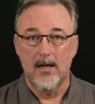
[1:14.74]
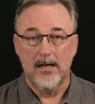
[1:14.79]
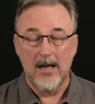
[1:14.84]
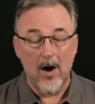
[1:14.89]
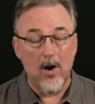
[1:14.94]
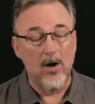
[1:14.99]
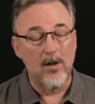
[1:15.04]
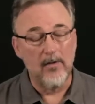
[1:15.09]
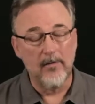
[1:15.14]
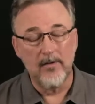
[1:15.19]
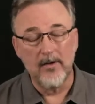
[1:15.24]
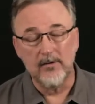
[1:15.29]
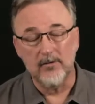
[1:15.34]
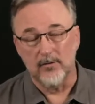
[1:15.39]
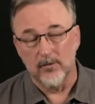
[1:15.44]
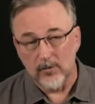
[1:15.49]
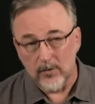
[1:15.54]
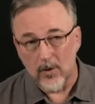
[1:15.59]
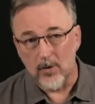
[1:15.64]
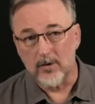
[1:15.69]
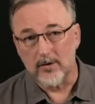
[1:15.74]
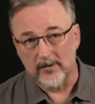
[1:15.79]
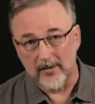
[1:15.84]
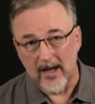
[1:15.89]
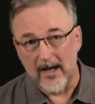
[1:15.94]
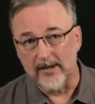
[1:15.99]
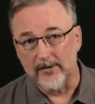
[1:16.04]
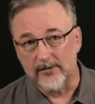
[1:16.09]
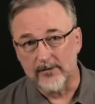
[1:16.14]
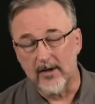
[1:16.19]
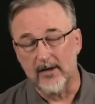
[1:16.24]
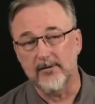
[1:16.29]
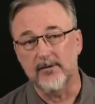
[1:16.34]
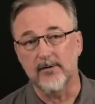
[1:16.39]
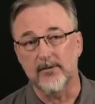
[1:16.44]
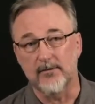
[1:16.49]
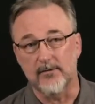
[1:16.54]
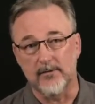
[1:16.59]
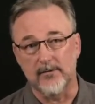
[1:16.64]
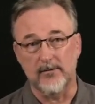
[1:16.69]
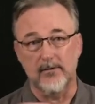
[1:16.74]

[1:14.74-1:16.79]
Now, all of these look like sentences.